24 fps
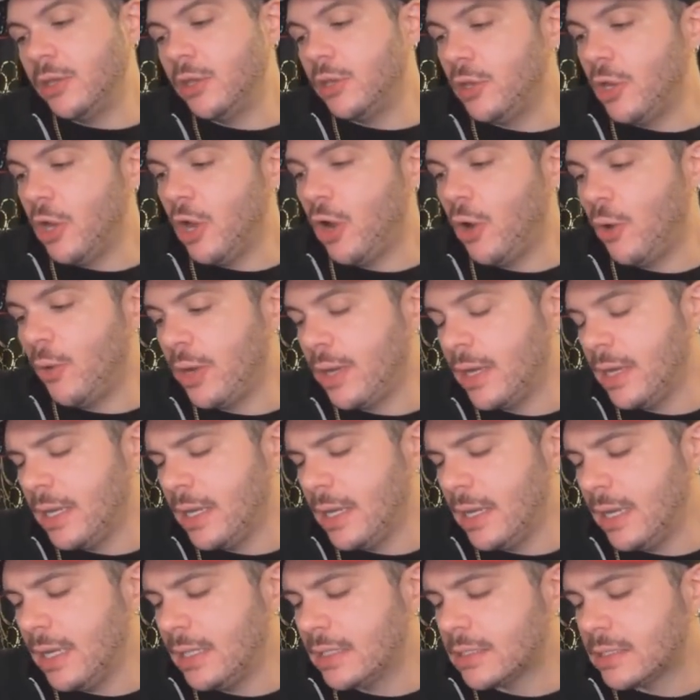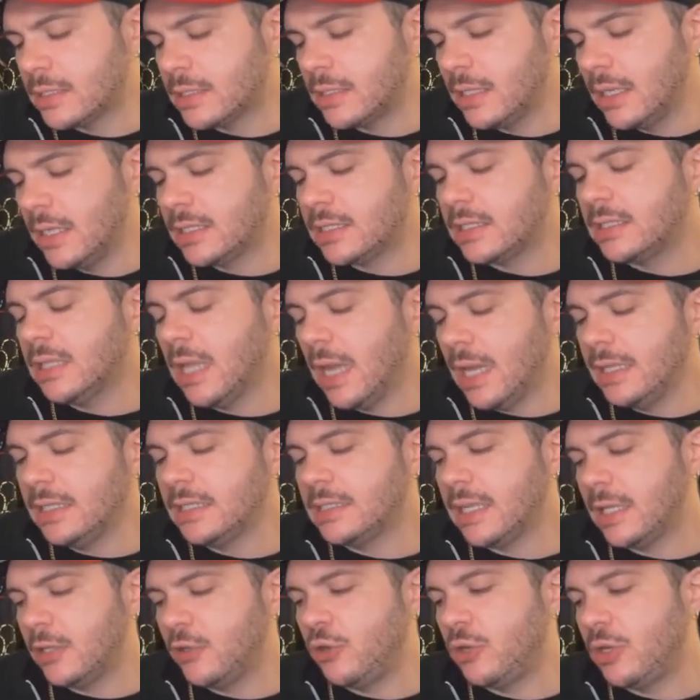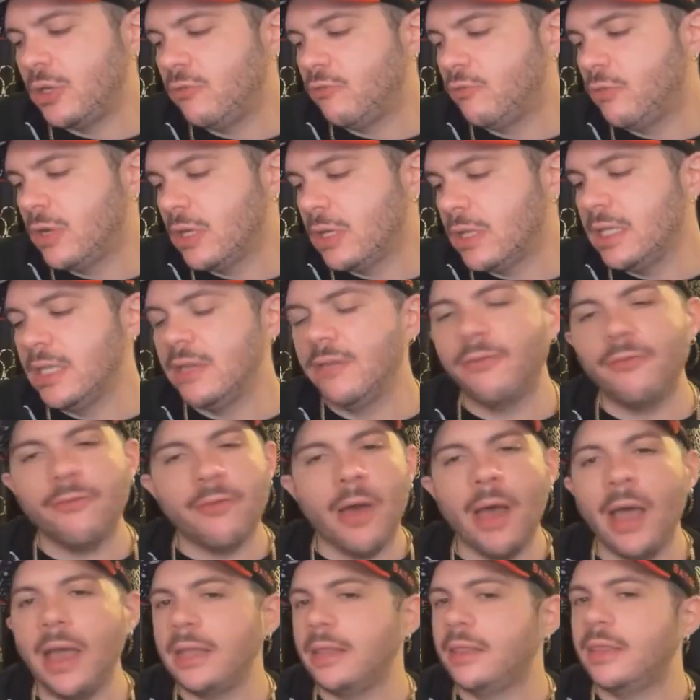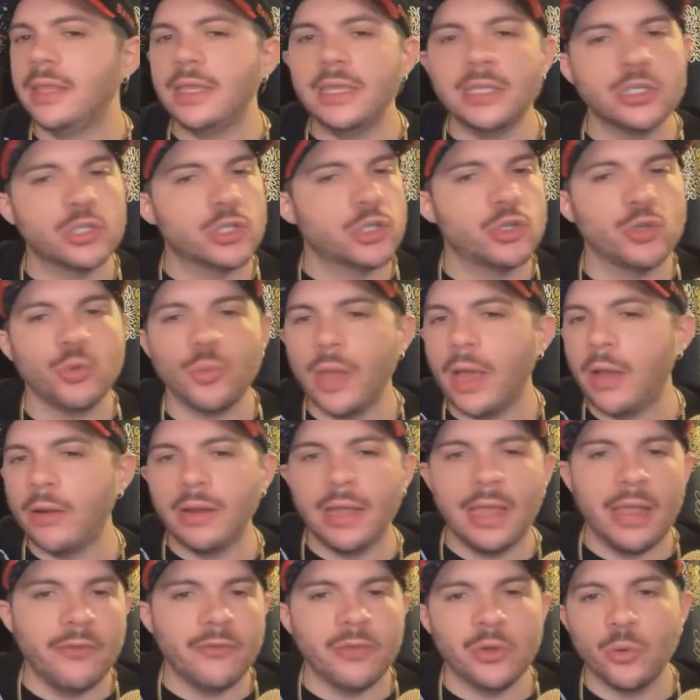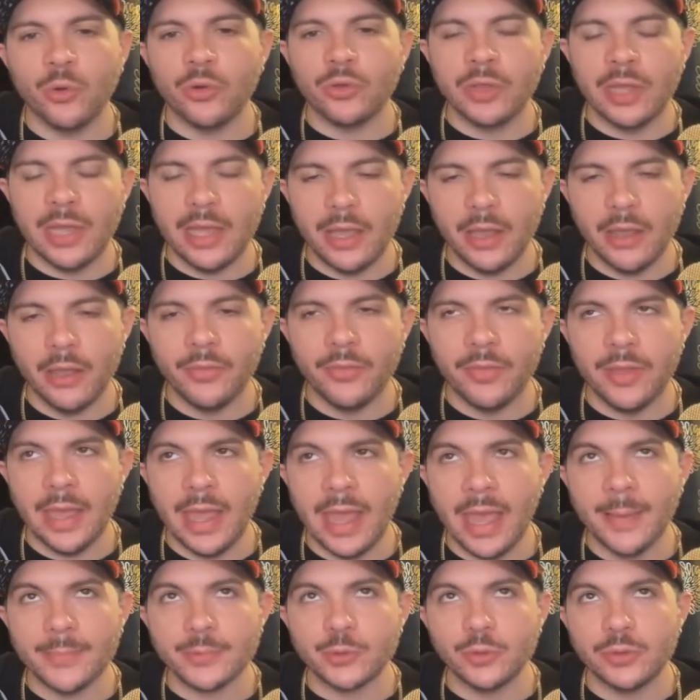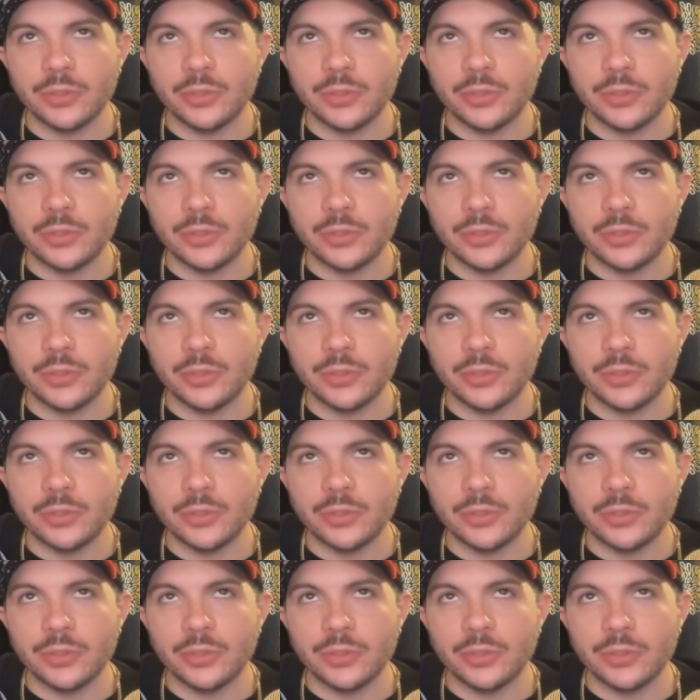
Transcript: It's nice that you can really find things throughout everyone on the app.